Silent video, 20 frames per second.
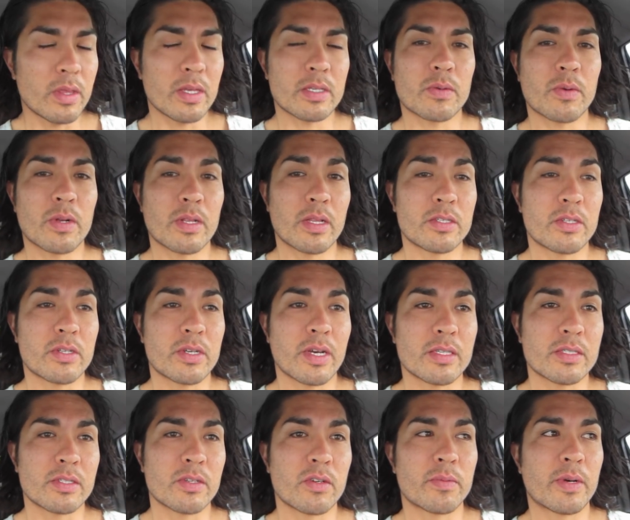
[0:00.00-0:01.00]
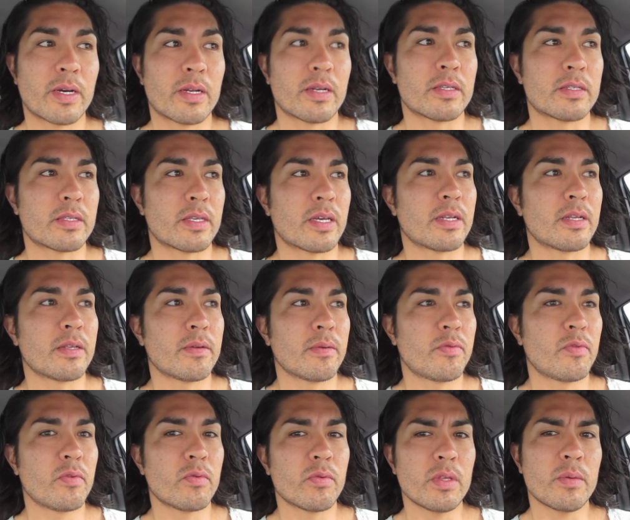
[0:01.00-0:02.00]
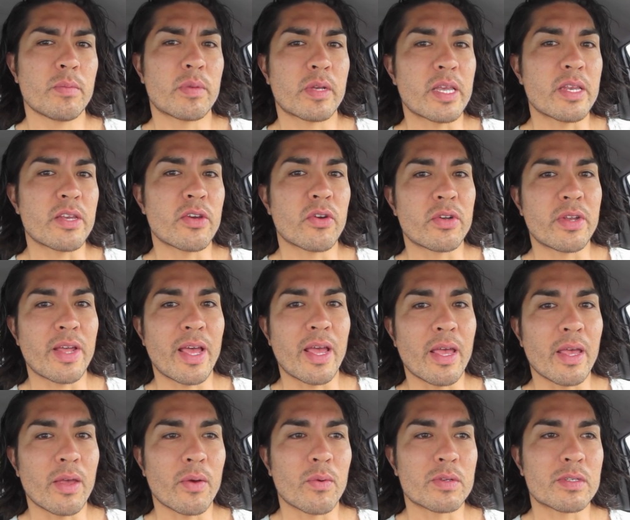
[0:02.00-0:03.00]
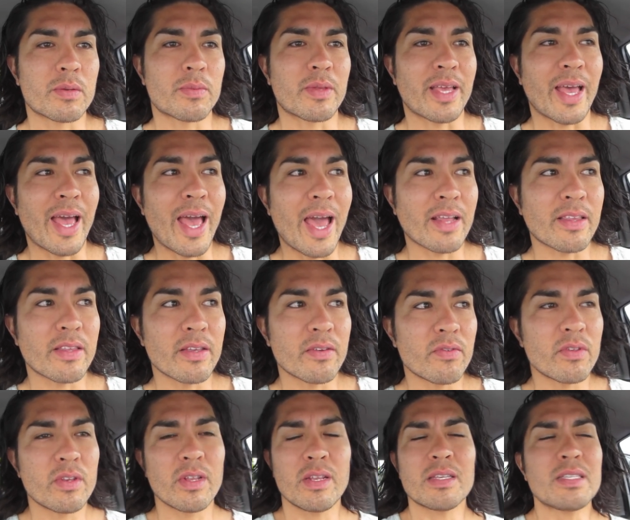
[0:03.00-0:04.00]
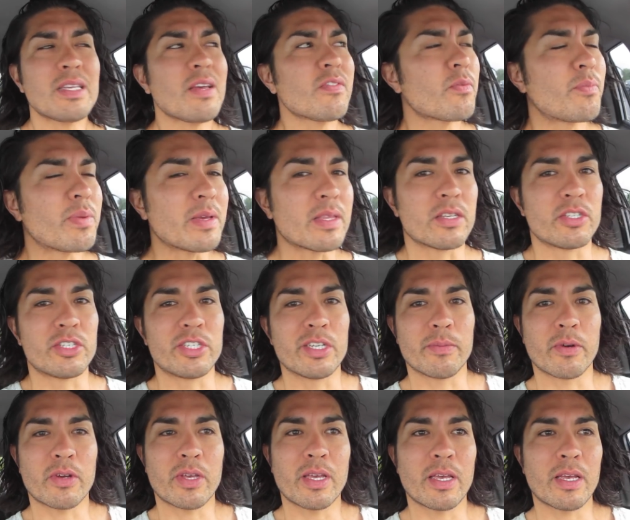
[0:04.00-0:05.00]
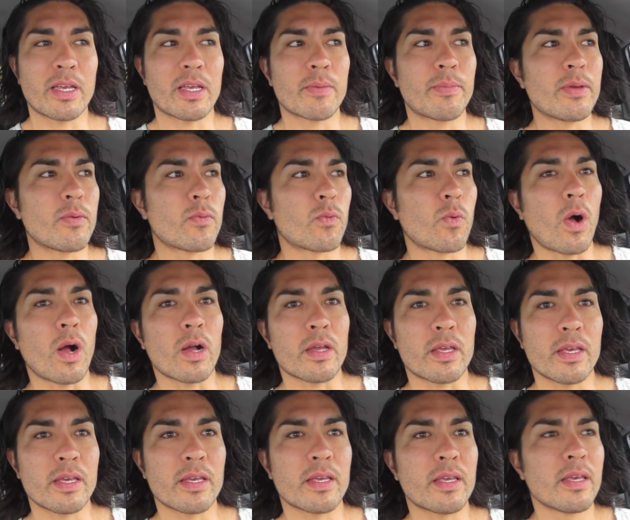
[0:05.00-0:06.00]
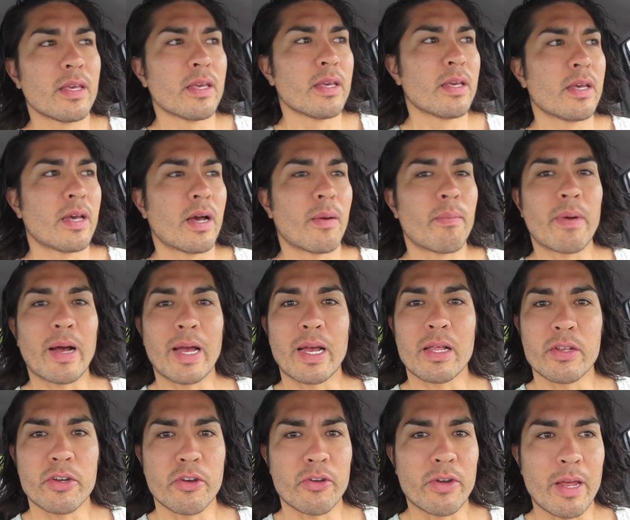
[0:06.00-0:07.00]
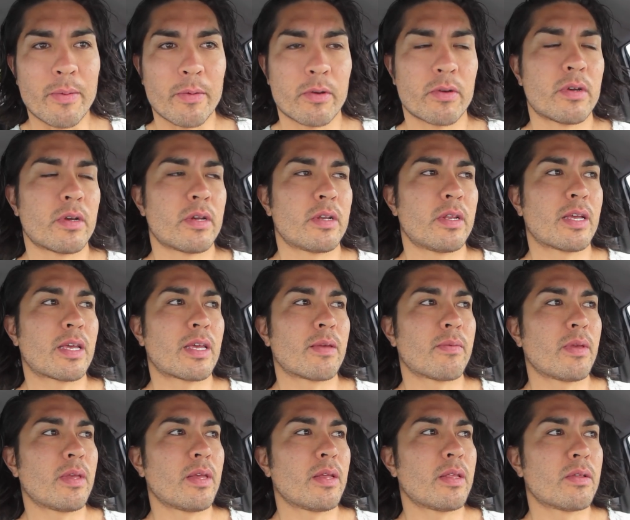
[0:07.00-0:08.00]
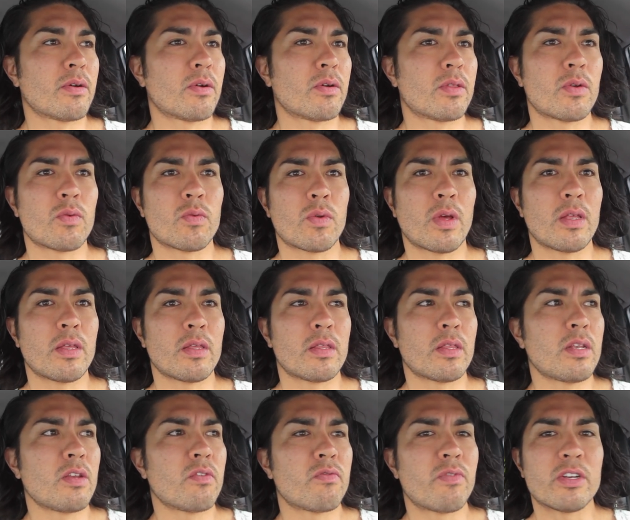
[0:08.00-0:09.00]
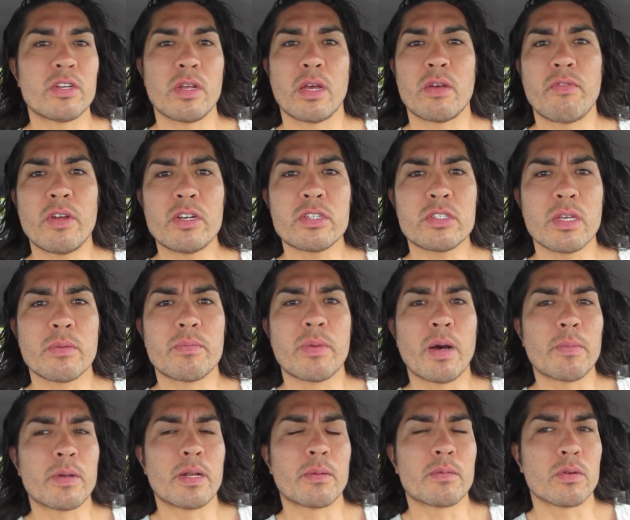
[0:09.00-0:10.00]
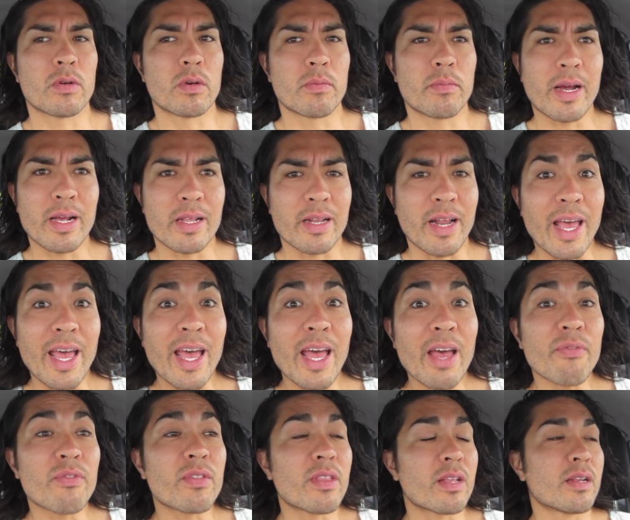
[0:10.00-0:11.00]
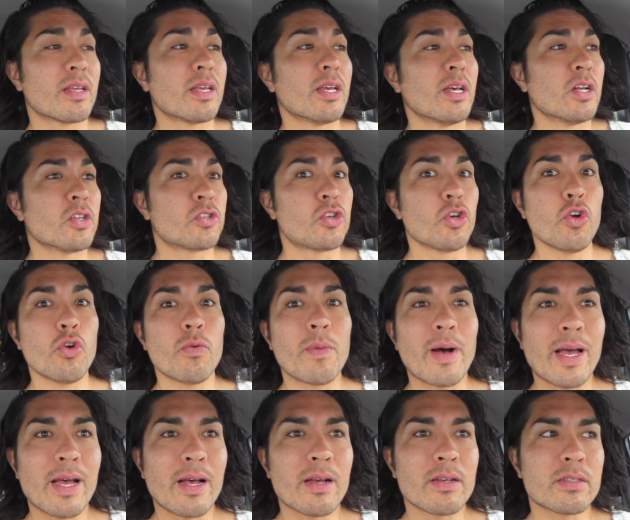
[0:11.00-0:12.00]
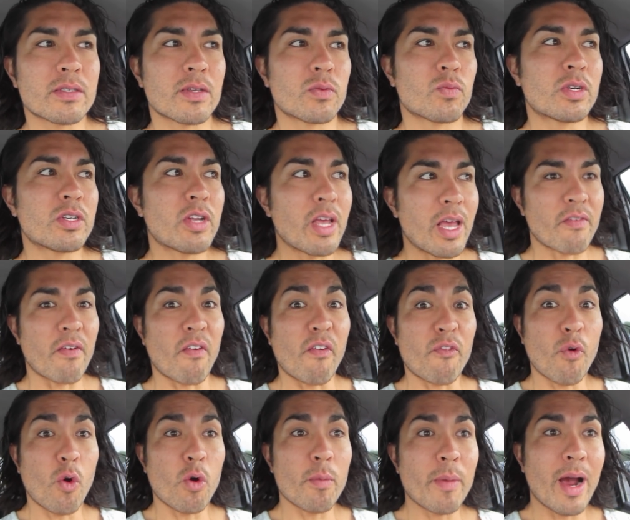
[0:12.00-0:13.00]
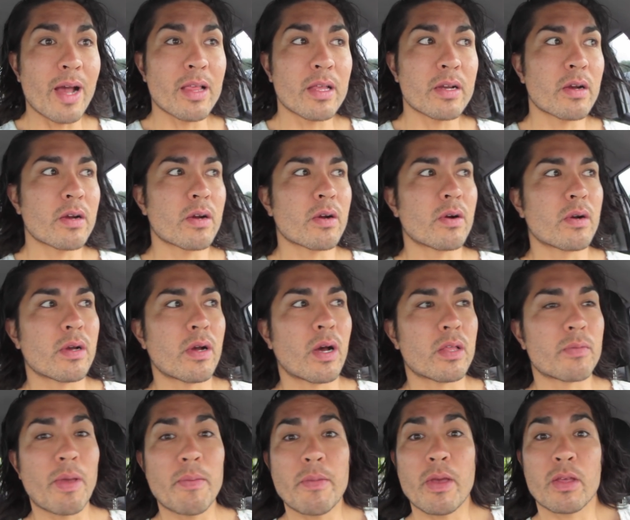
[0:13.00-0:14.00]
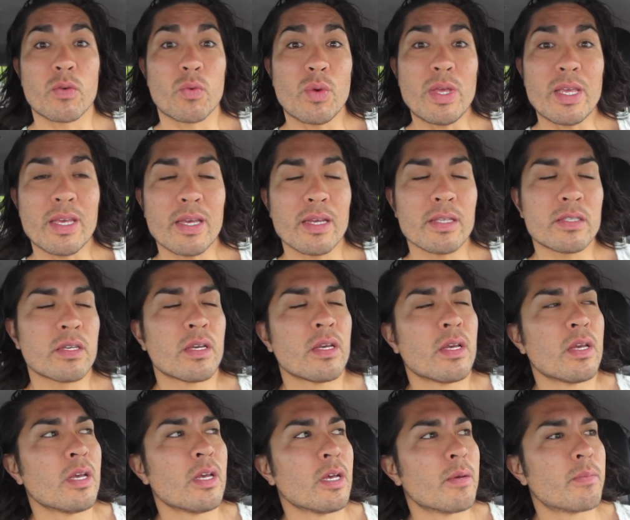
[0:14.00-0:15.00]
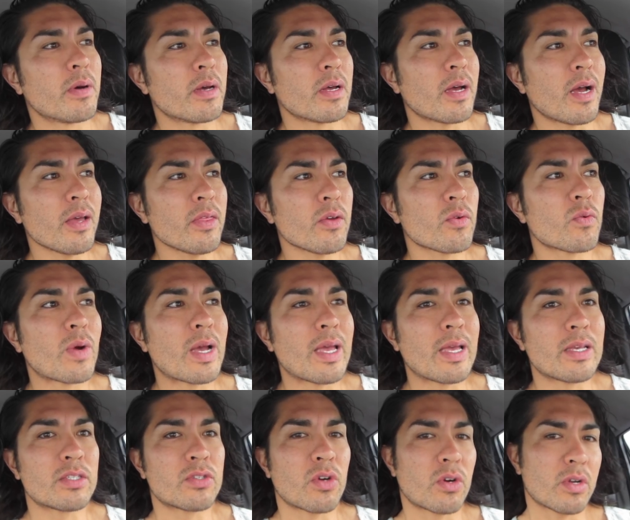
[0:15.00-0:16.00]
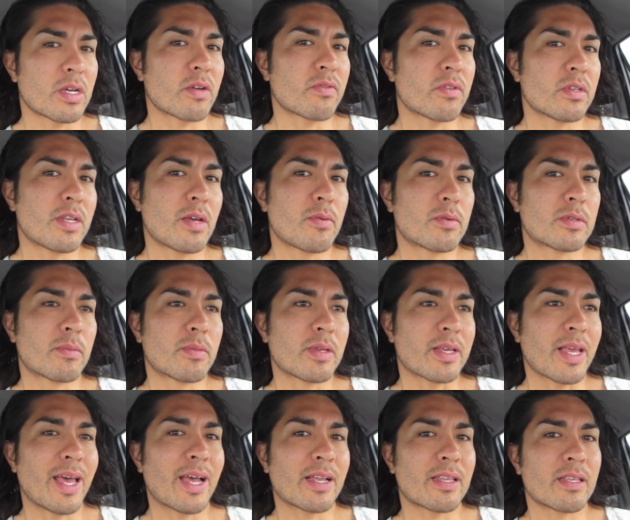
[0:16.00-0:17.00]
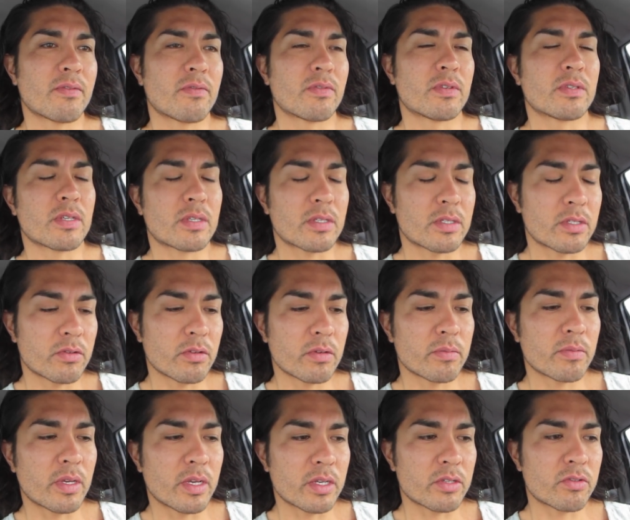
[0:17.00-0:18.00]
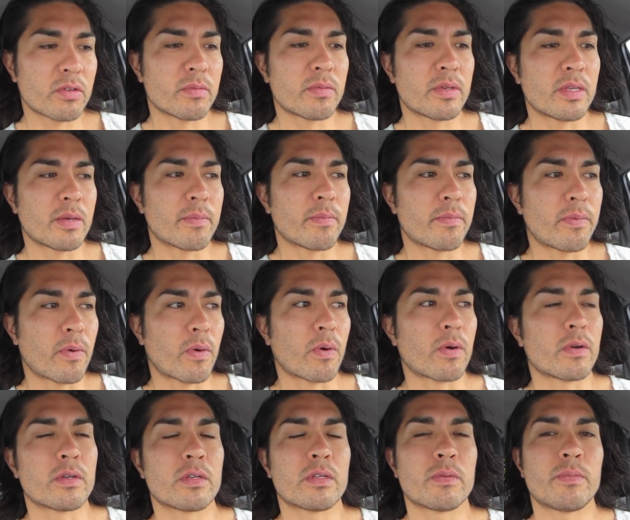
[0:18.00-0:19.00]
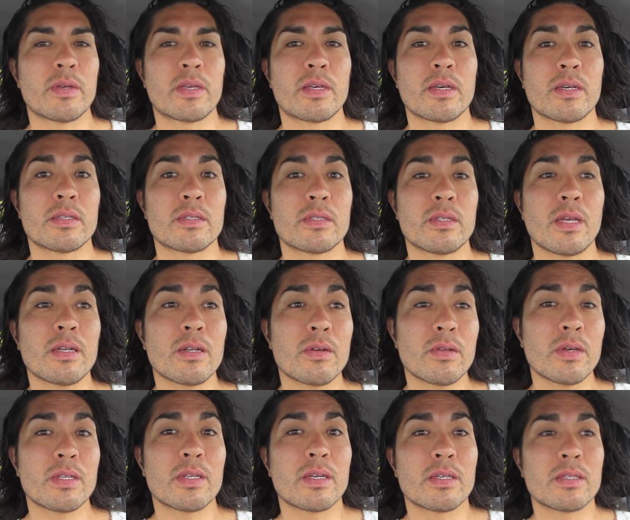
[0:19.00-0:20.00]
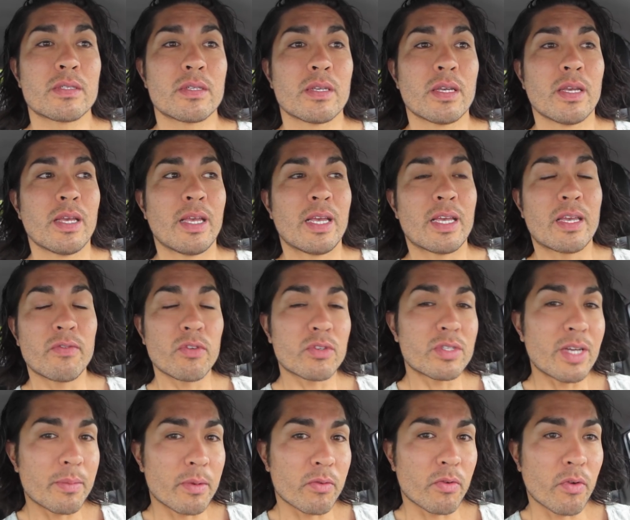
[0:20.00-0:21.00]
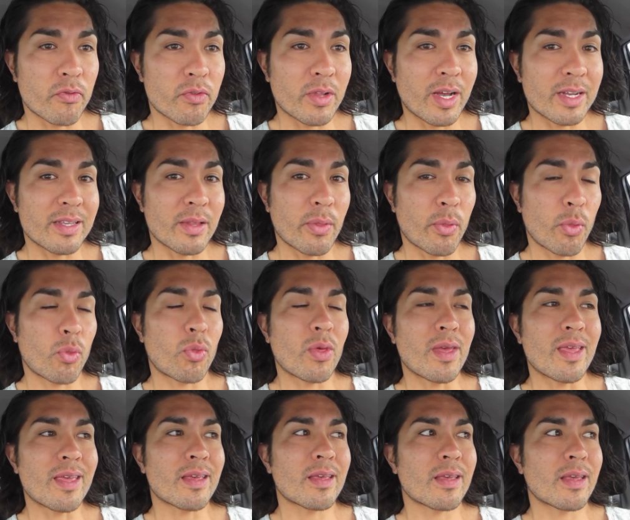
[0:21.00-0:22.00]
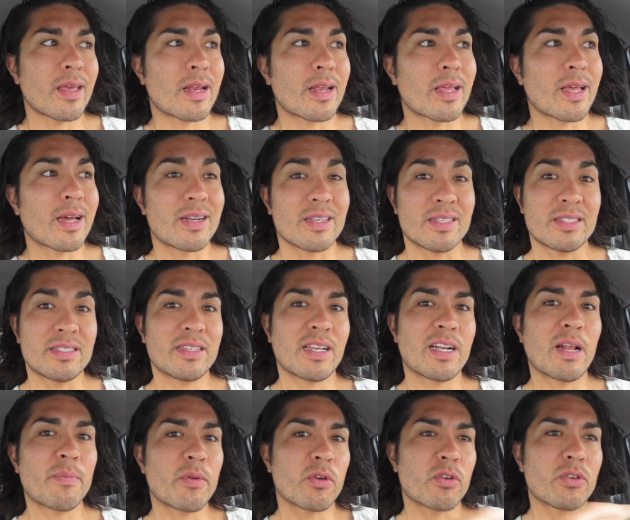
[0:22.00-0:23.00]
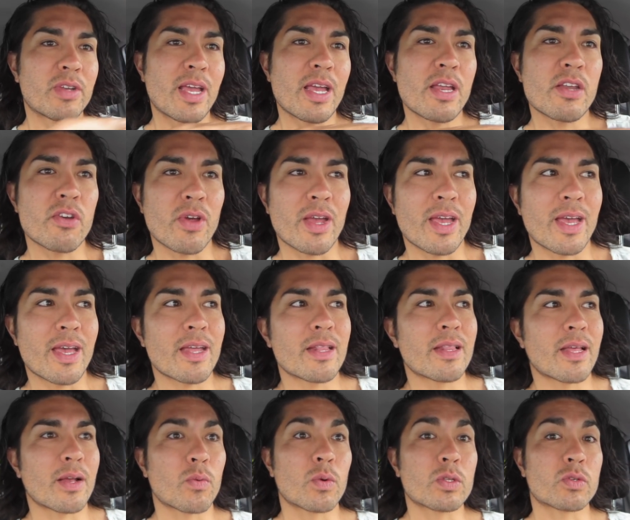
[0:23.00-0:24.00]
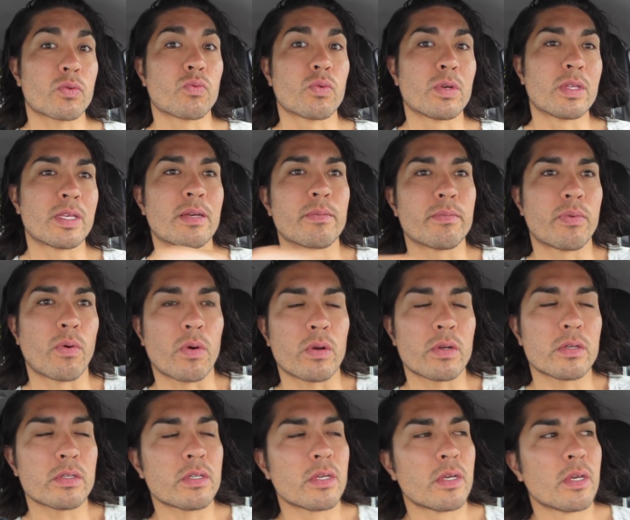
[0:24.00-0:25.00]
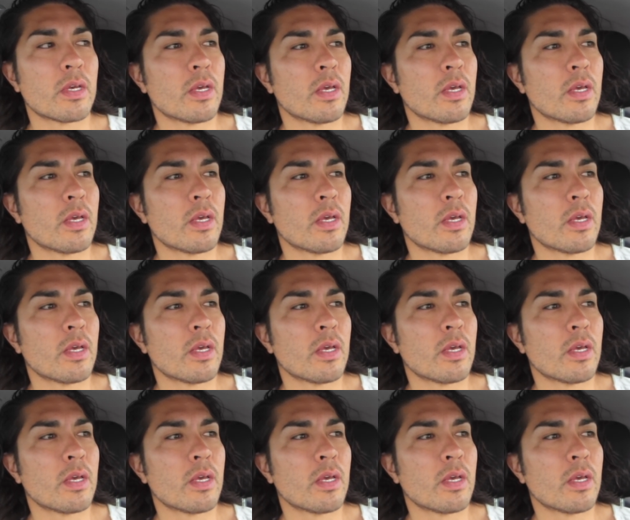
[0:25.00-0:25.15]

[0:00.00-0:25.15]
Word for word: of the things I wanna let you guys know about is that if you really begin your day with something active, it doesn't have to be the gym, okay? It could be walking a mile in your neighborhood. It can, you know, and then you eventually bump it up to 1.5 miles, and then 2 miles, and then one day you have a 4-miler, on, maybe on the weekends. But either way, starting off the day with something active is extremely, extremely important, because not only does it give you time to reflect and think and kind of set up your day in your head, like what's really important,